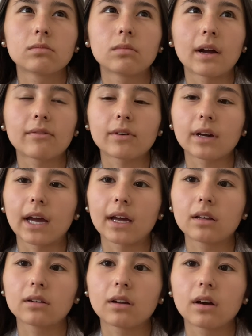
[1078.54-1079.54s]
I
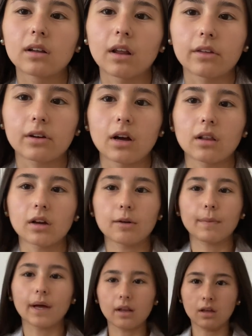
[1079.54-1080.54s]
forget another color,
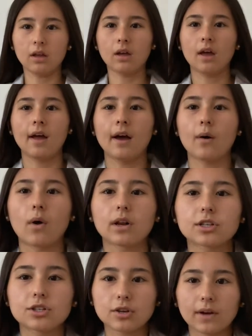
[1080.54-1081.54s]
but I want
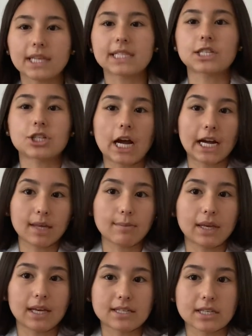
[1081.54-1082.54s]
to show you guys this jacket
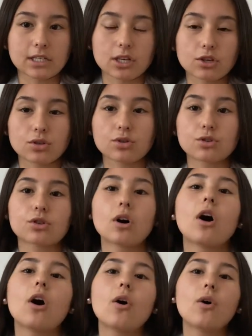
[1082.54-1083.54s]
because it's
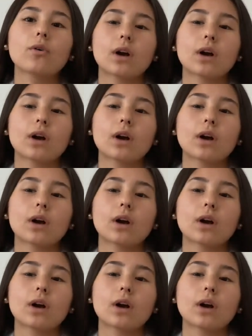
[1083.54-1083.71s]
so